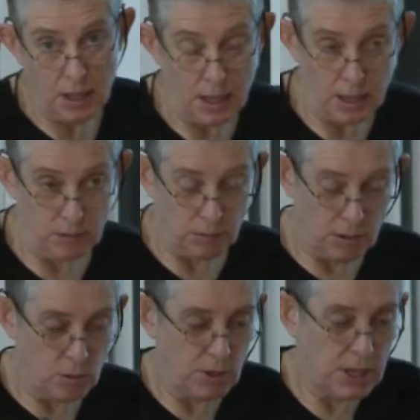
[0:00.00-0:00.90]
And,
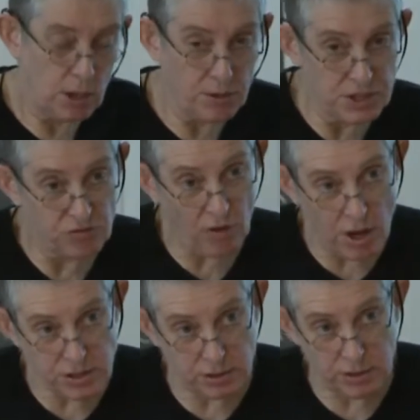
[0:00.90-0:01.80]
they get all these
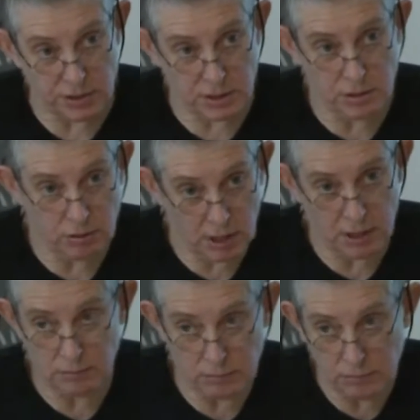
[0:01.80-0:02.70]
fossils, and you
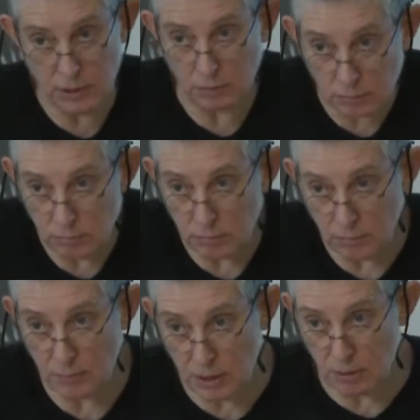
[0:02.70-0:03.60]
can't,
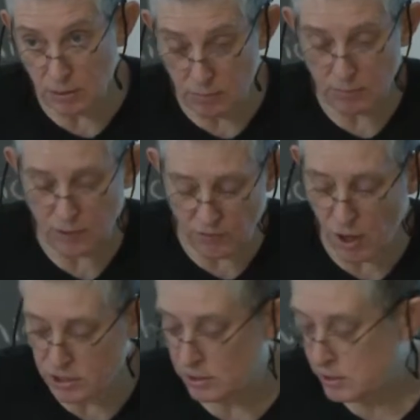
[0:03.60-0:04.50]
they're
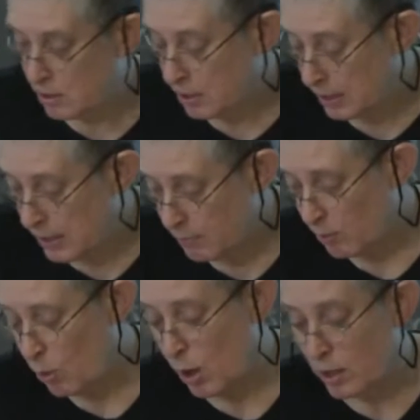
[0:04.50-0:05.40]
fossils, they're not going to get up
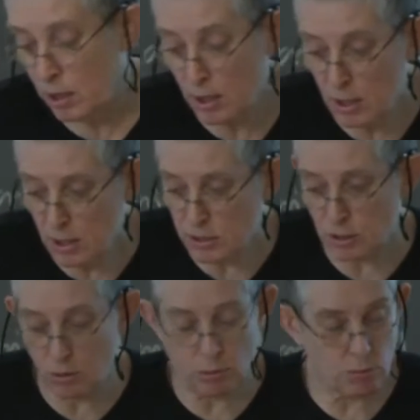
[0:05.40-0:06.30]
and walk.
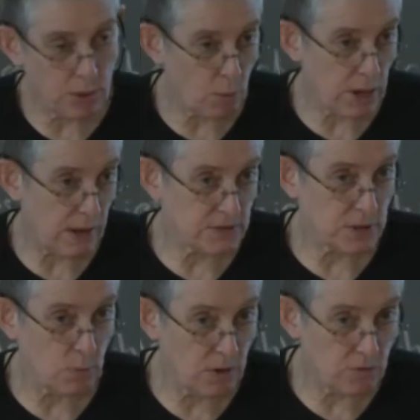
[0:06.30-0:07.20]
So they want to have
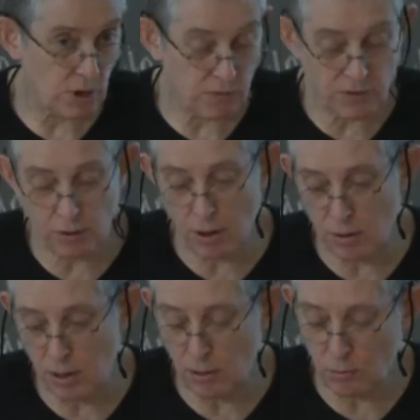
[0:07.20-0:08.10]
some way of trying to figure
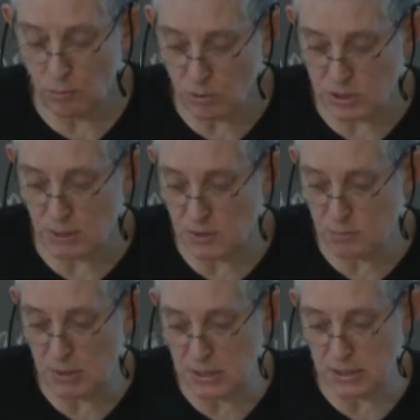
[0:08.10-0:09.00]
out, was some
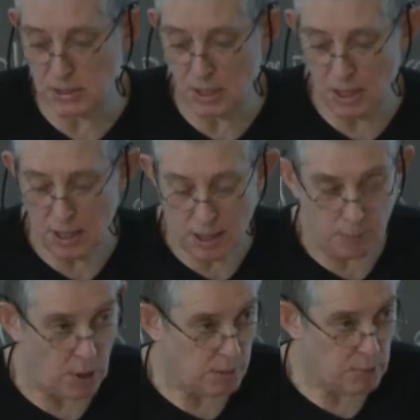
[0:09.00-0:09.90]
species a
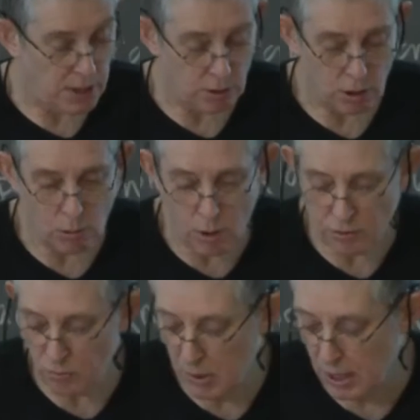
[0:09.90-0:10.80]
biped or a
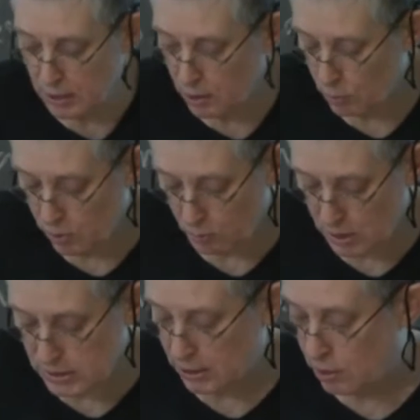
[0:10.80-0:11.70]
quadruped? And one of the
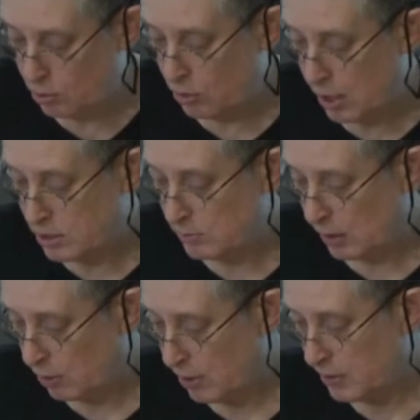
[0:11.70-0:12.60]
ways they can do that is
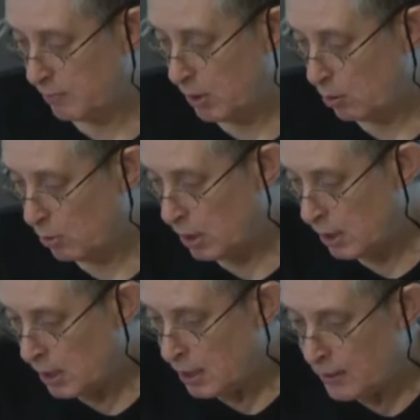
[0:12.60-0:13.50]
by looking at the bone.
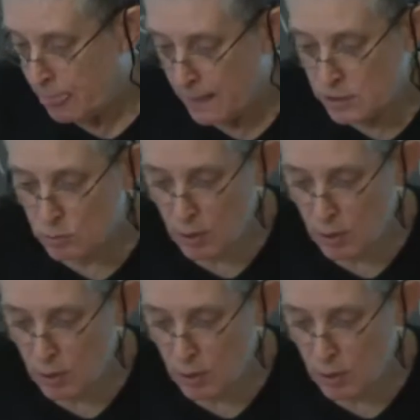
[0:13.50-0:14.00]
So